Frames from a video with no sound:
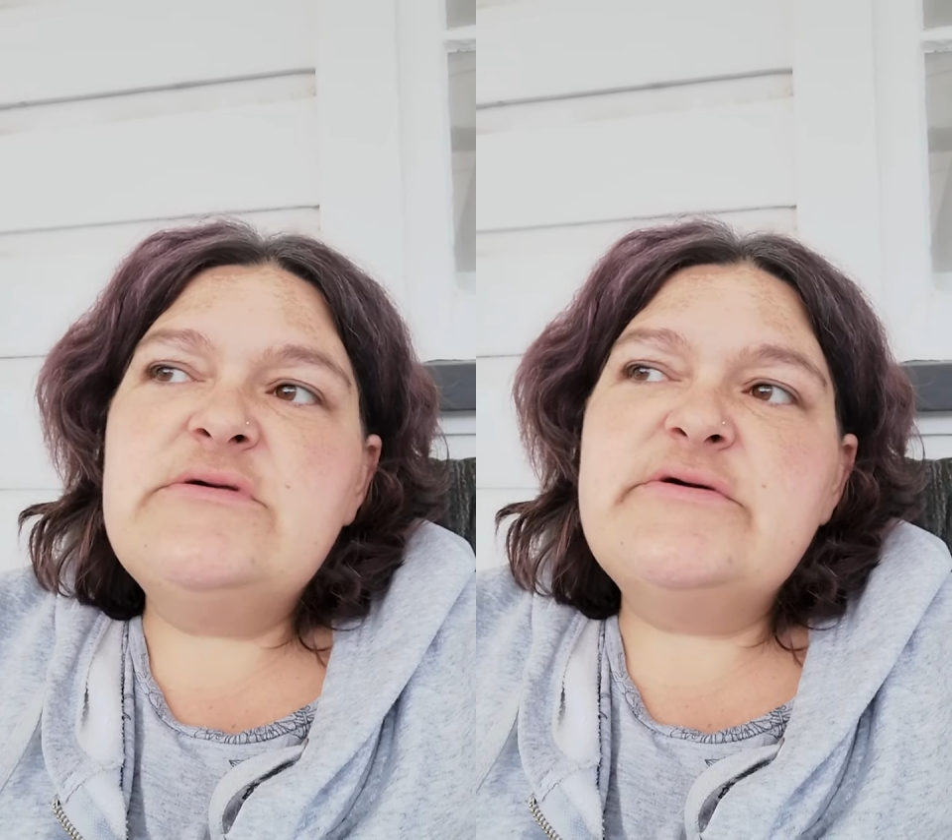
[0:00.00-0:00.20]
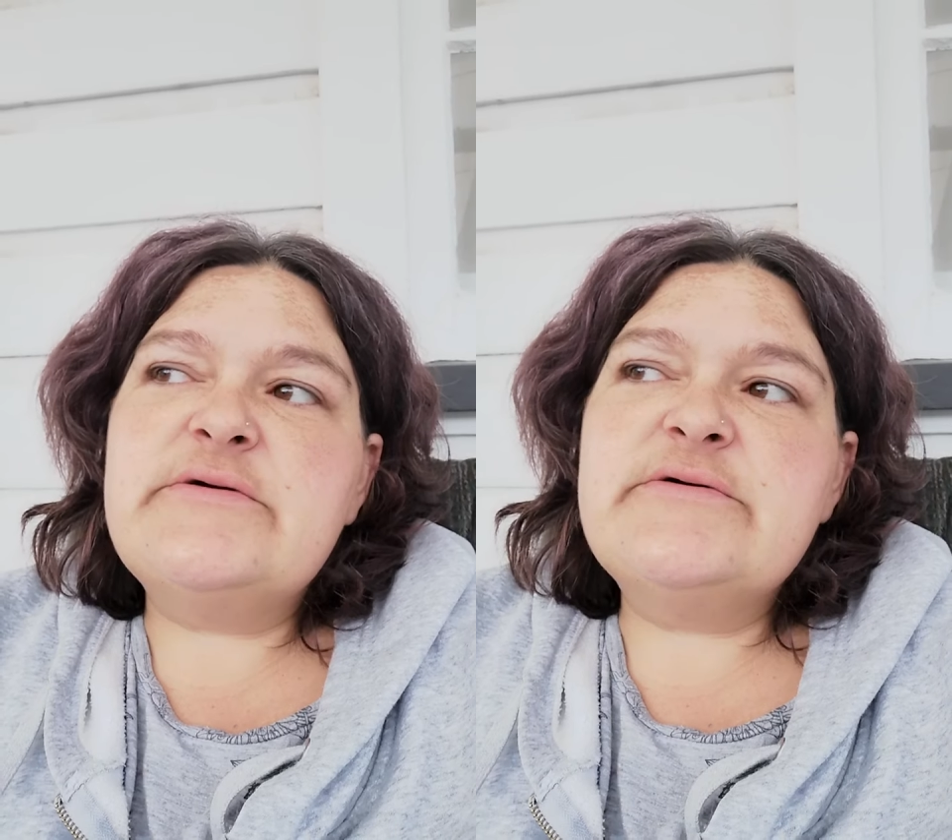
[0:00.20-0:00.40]

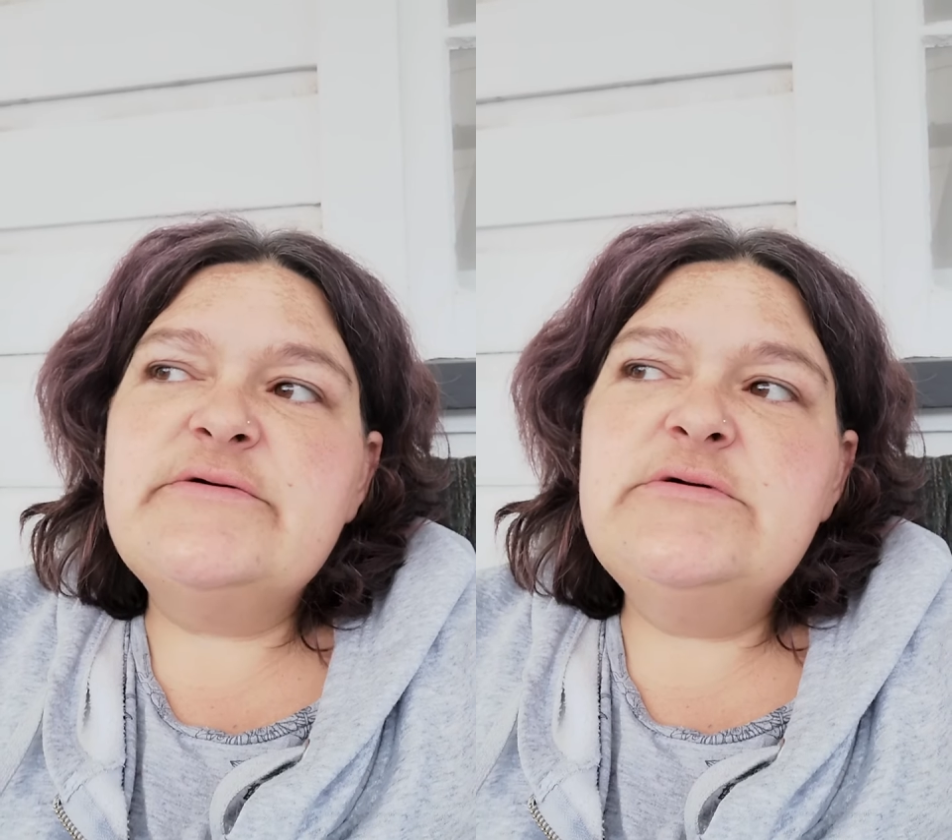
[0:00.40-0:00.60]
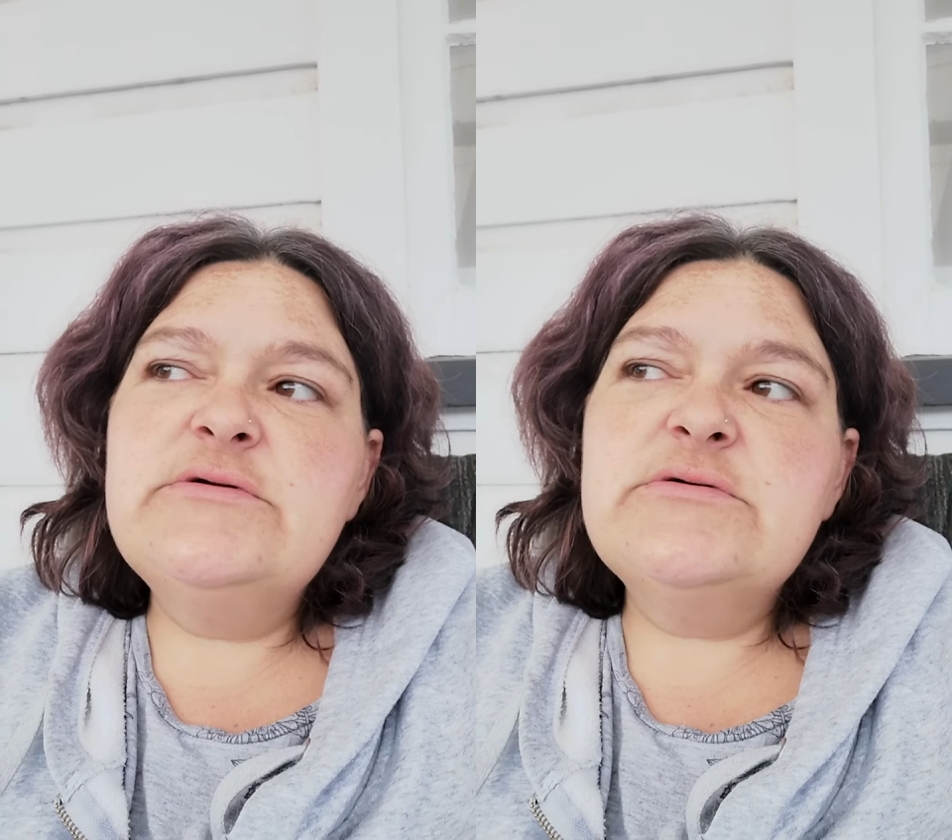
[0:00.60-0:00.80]
You
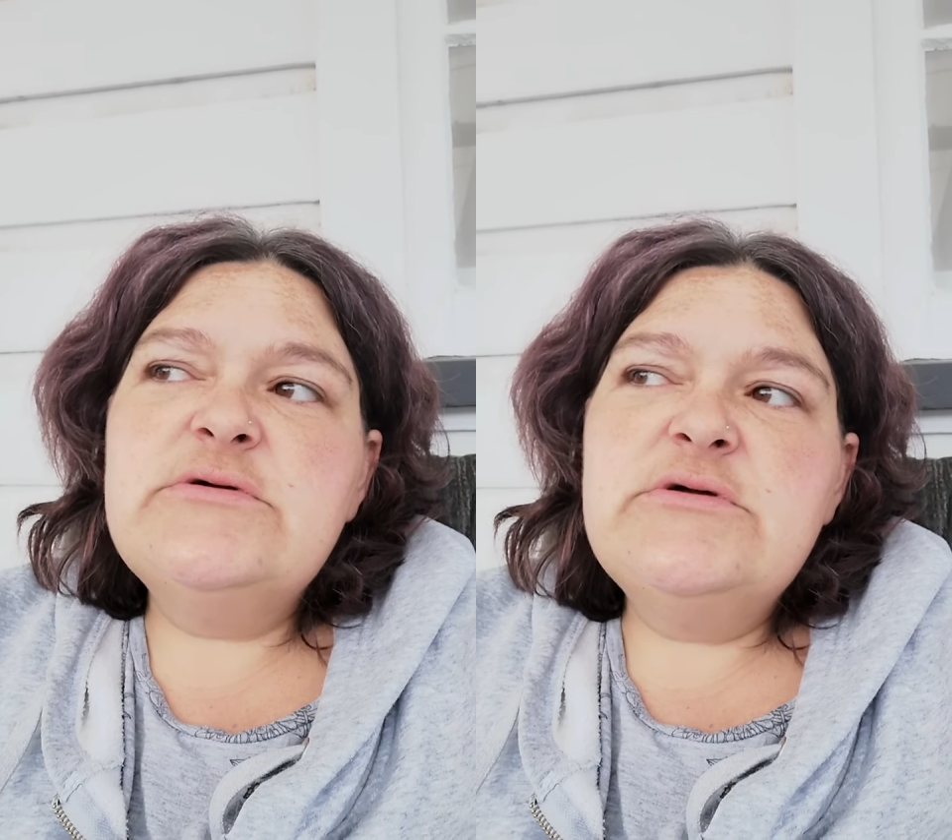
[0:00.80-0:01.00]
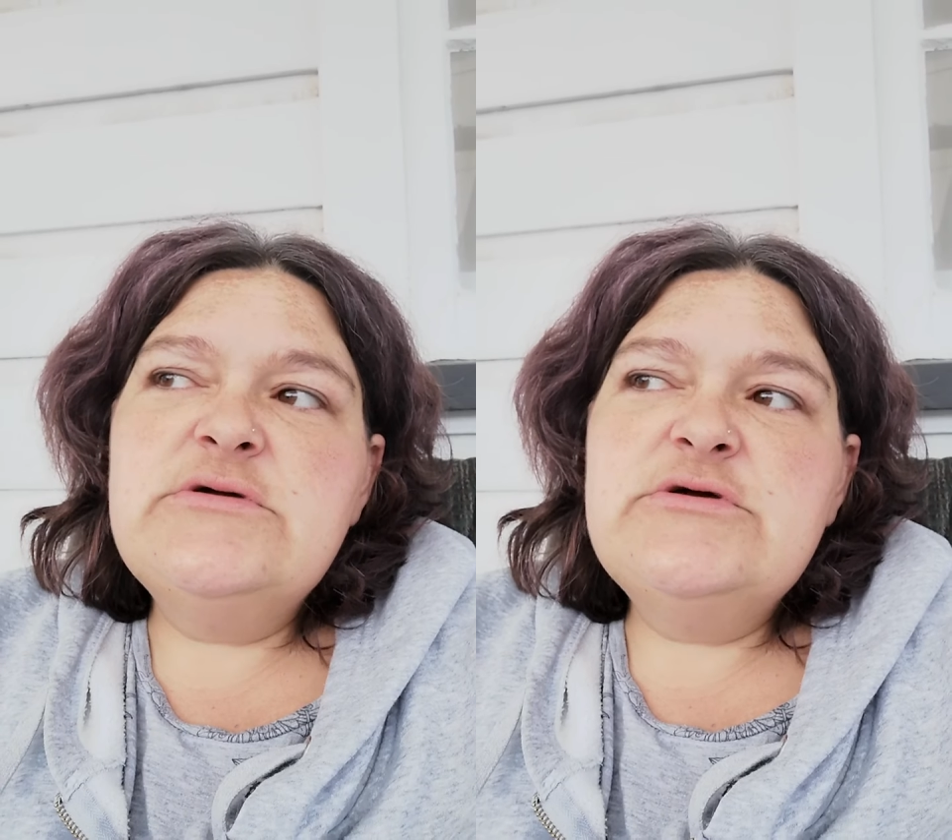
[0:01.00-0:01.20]
know,
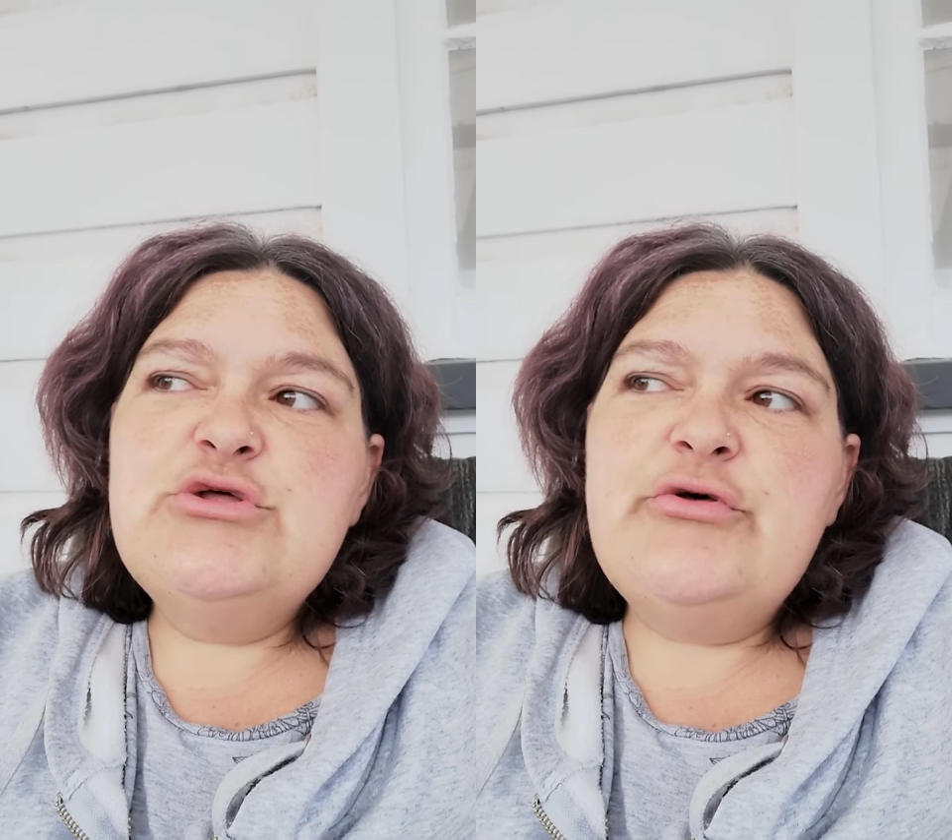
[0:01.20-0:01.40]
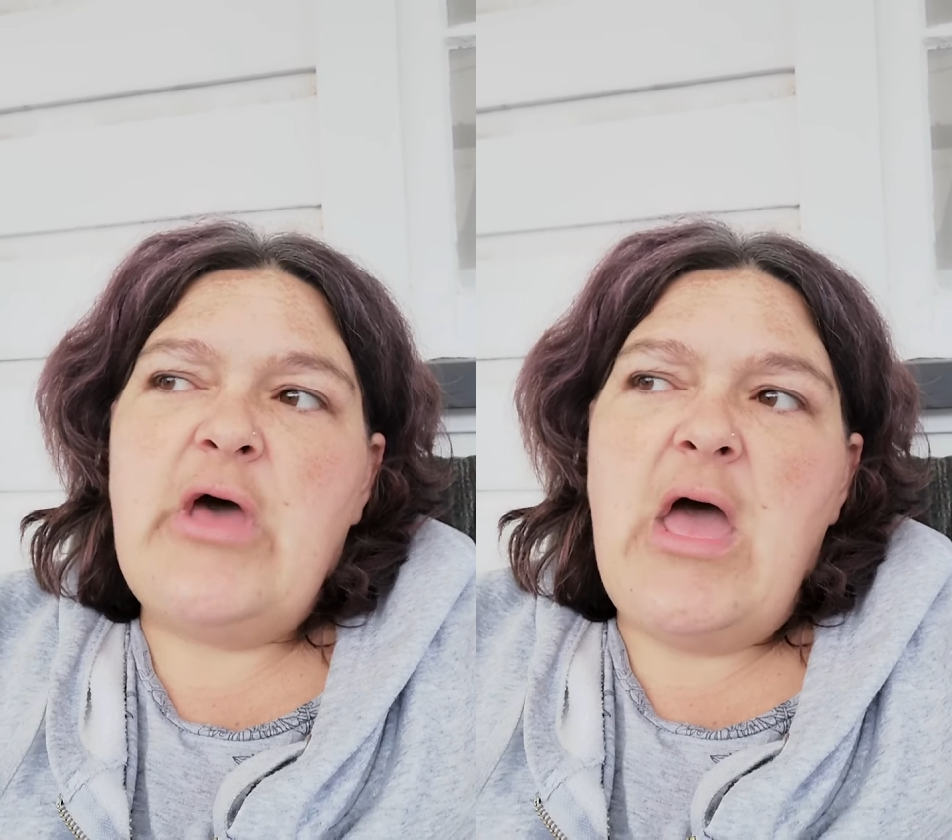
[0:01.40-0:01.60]

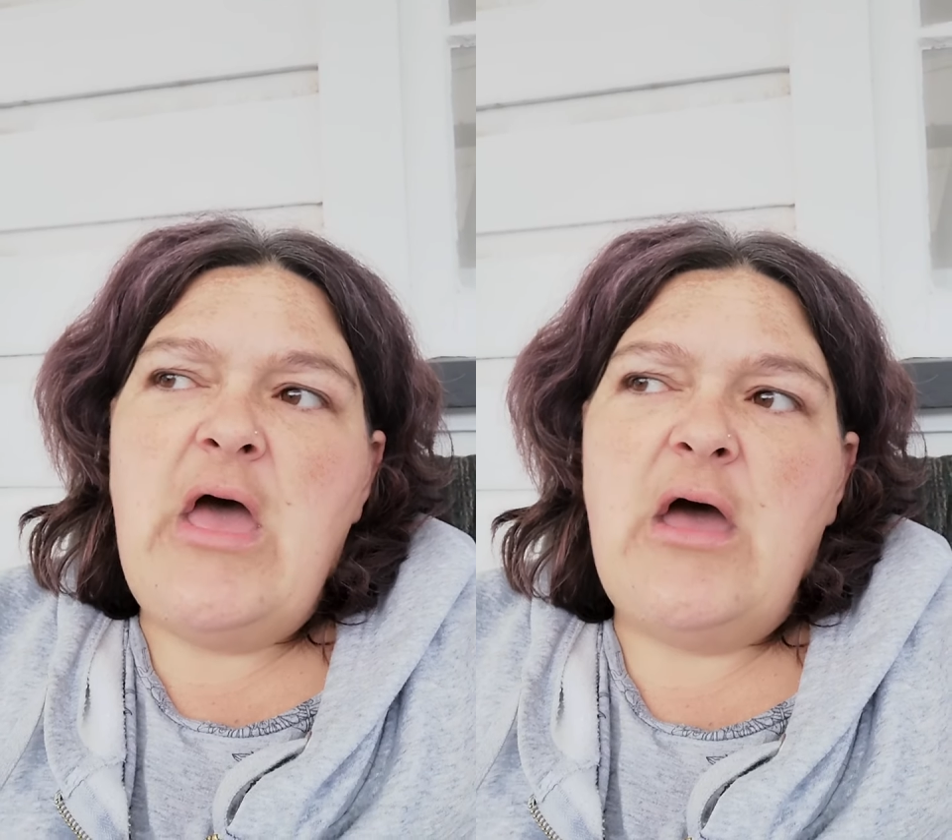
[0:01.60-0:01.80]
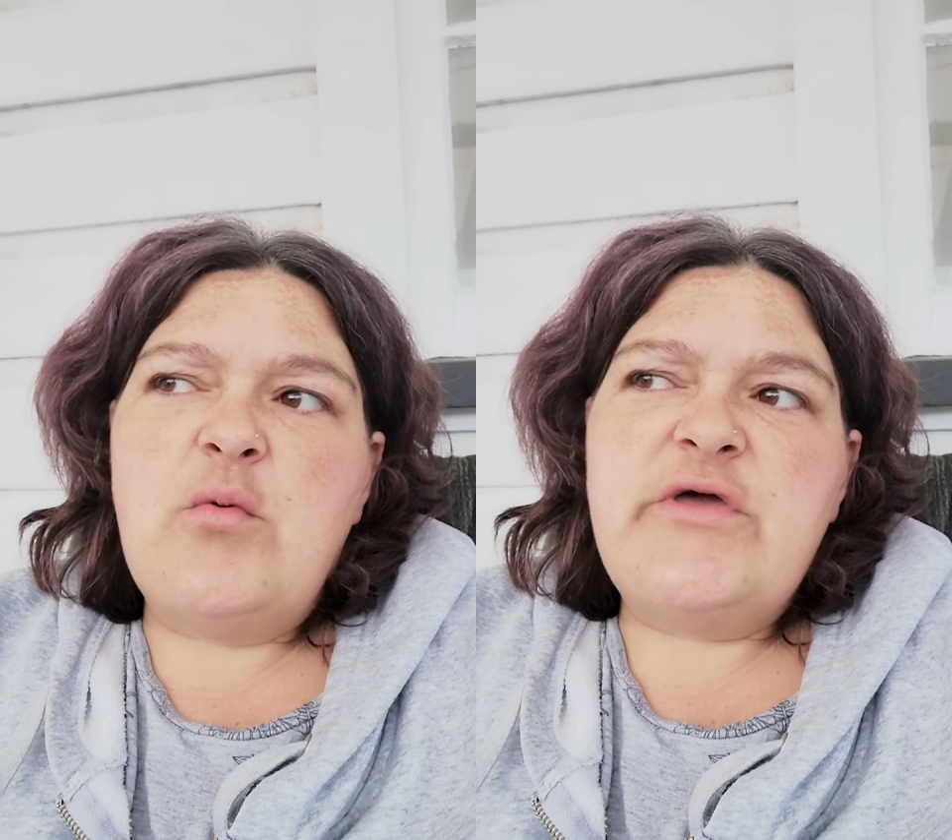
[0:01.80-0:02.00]
are